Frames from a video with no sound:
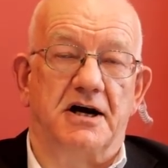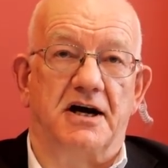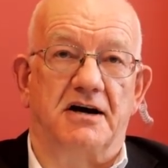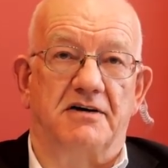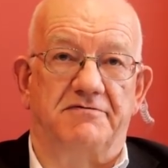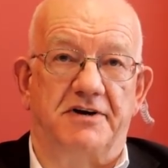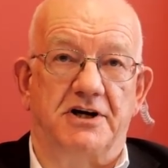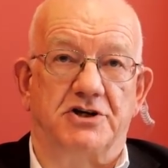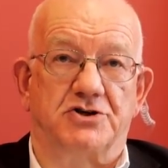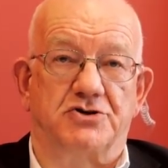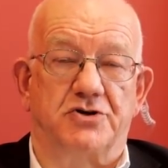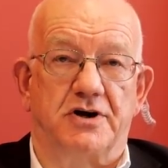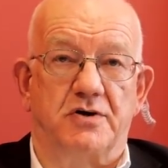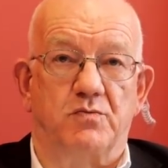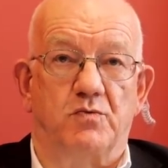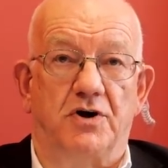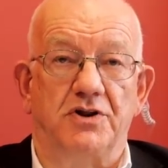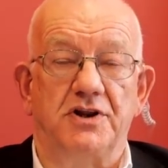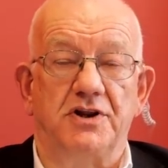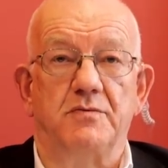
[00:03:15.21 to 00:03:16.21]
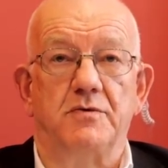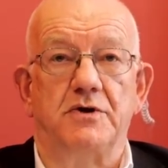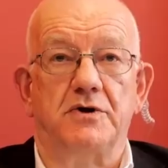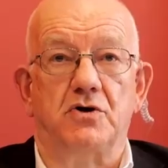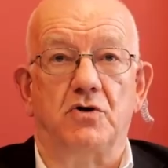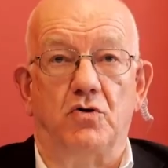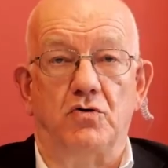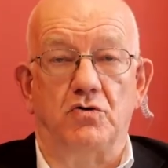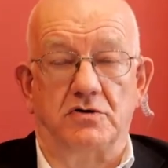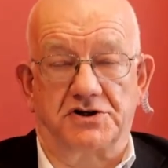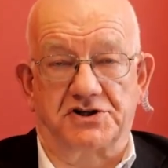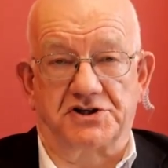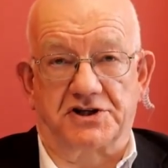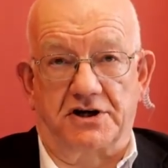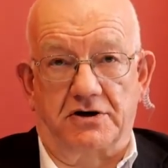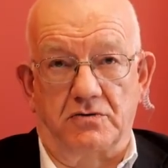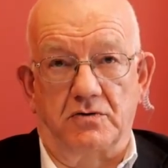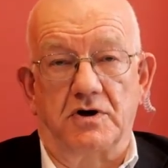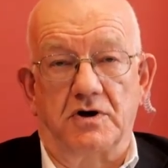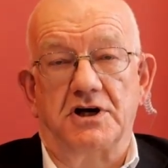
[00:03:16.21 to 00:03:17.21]
victory, one that will
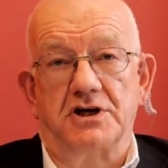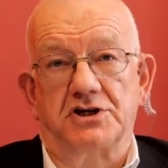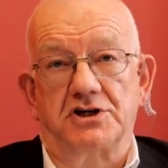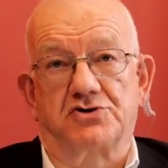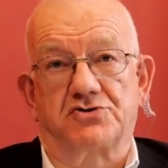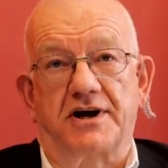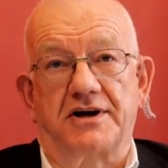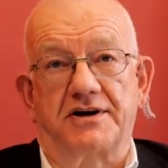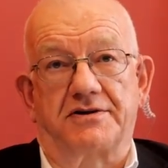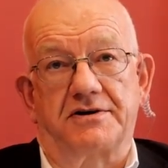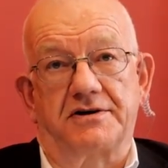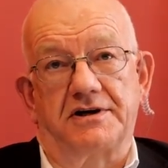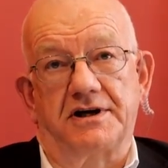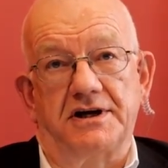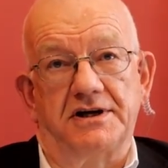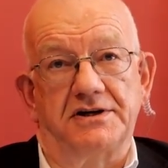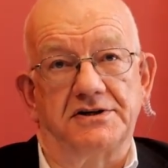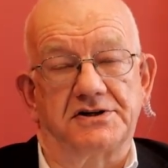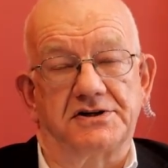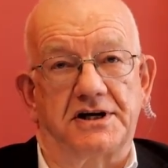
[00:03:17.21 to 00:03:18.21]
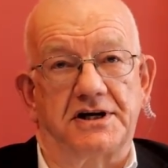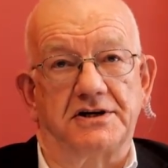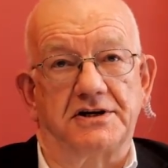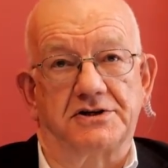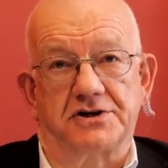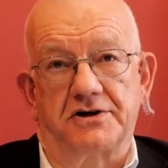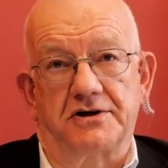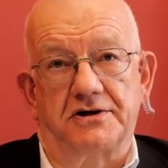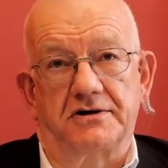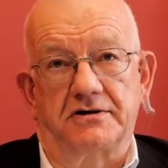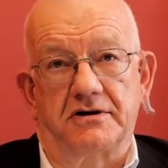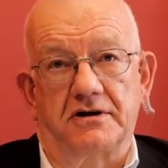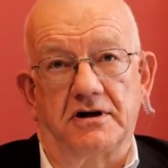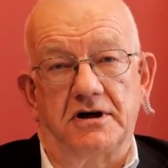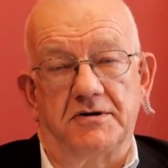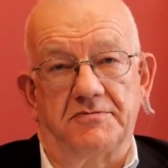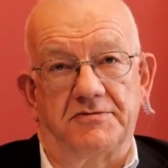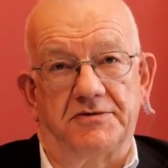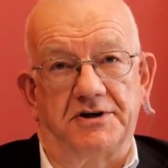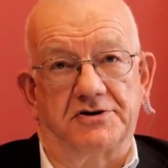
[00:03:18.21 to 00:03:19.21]
also strengthen his internal
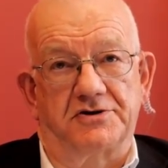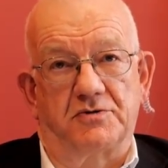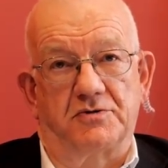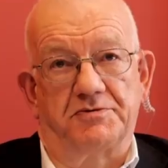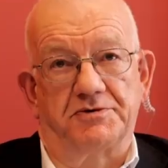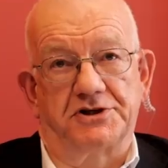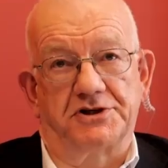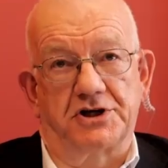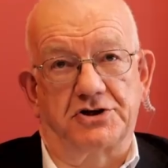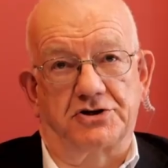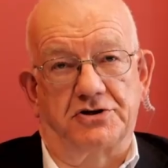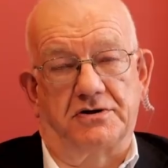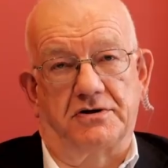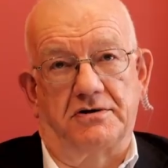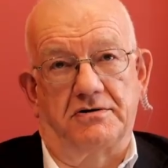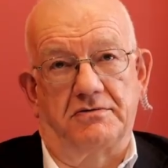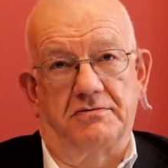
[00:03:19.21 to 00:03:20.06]
political position.